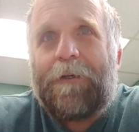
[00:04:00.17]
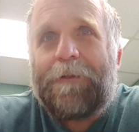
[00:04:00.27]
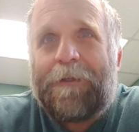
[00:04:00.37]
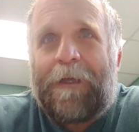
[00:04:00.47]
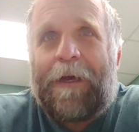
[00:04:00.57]

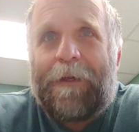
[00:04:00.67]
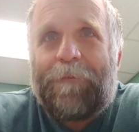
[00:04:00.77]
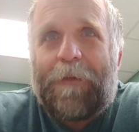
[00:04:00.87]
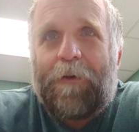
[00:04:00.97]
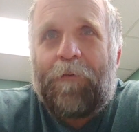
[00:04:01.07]
on the
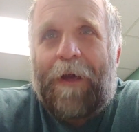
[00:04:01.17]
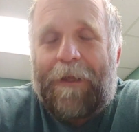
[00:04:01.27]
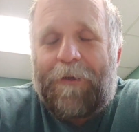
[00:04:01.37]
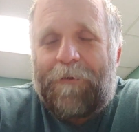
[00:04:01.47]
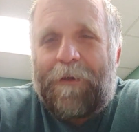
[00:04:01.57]
line
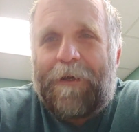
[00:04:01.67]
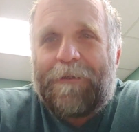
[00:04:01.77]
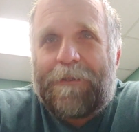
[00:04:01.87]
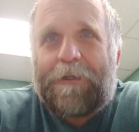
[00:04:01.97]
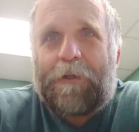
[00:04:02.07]
rather
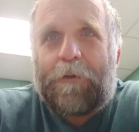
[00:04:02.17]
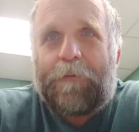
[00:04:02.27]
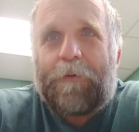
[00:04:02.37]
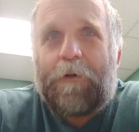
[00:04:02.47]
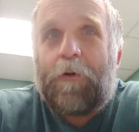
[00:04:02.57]
than
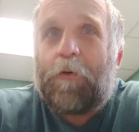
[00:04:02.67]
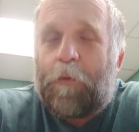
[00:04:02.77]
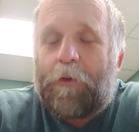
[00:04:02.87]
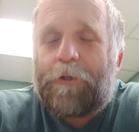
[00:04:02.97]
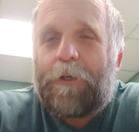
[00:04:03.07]
serve or
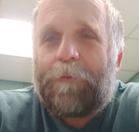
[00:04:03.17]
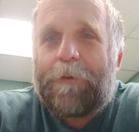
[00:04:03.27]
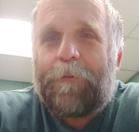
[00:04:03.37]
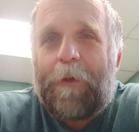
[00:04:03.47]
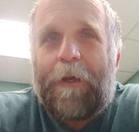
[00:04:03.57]

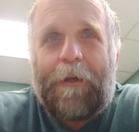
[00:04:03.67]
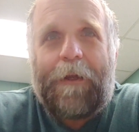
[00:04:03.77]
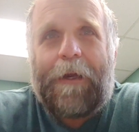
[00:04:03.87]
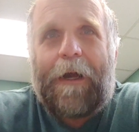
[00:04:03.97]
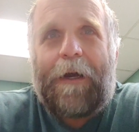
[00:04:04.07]
worship
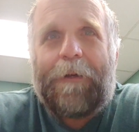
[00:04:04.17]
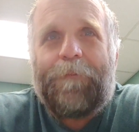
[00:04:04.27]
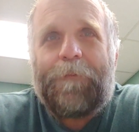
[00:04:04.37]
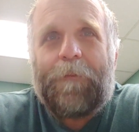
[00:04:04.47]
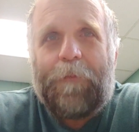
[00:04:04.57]
any
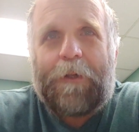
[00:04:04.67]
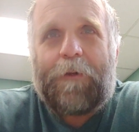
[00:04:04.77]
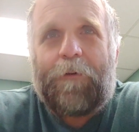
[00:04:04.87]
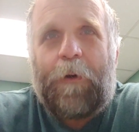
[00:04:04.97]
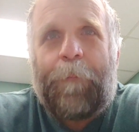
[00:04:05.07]
god
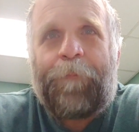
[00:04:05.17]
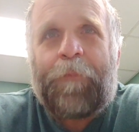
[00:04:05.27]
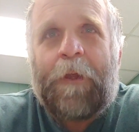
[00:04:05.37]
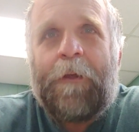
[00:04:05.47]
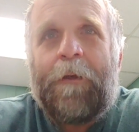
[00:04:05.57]
but their own.
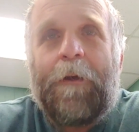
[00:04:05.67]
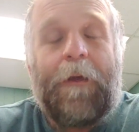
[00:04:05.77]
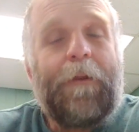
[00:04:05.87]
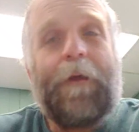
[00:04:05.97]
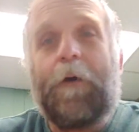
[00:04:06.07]

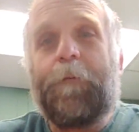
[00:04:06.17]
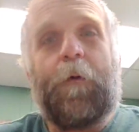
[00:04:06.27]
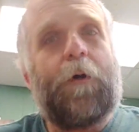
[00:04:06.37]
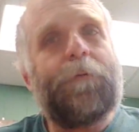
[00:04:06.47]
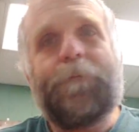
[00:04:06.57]

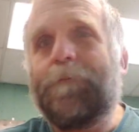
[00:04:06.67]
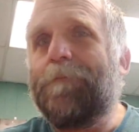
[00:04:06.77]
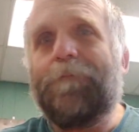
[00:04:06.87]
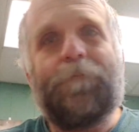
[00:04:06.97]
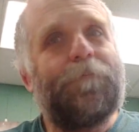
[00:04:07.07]
Therefore,
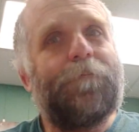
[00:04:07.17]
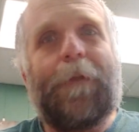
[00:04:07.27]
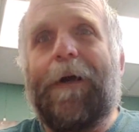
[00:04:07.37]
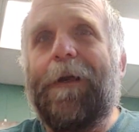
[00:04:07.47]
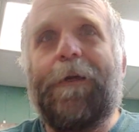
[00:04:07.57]

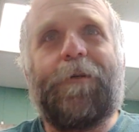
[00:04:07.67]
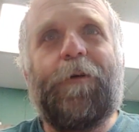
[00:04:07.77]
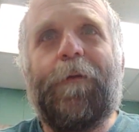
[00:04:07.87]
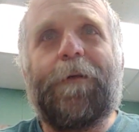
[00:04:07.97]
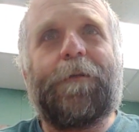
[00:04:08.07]
I
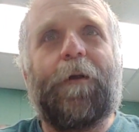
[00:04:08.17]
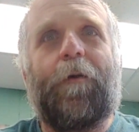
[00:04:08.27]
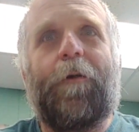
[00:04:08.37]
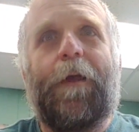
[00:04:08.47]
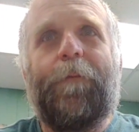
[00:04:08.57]
issue this
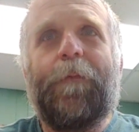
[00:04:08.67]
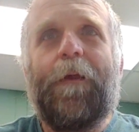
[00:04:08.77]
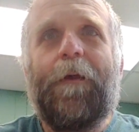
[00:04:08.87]
decree